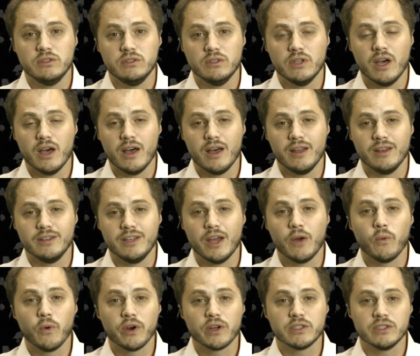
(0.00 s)

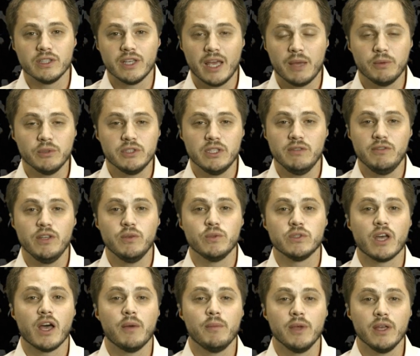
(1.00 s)
networks and cable TV was
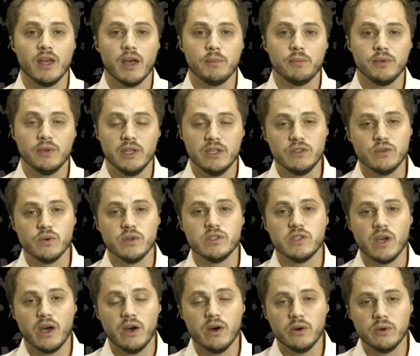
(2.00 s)
coming up into
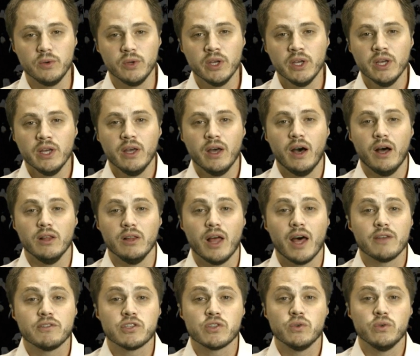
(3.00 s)
its own, a
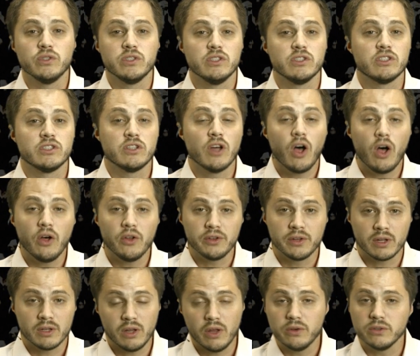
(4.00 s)
lot of schools
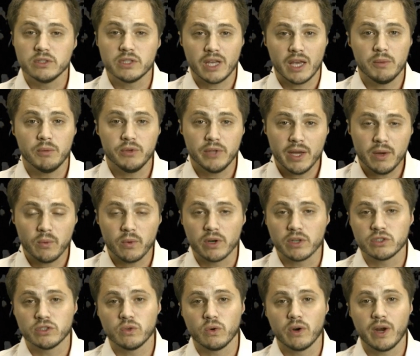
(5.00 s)
installed closed cable
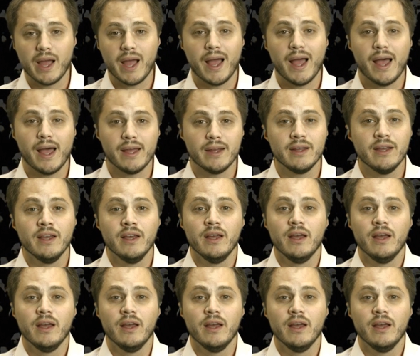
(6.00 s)
networks or had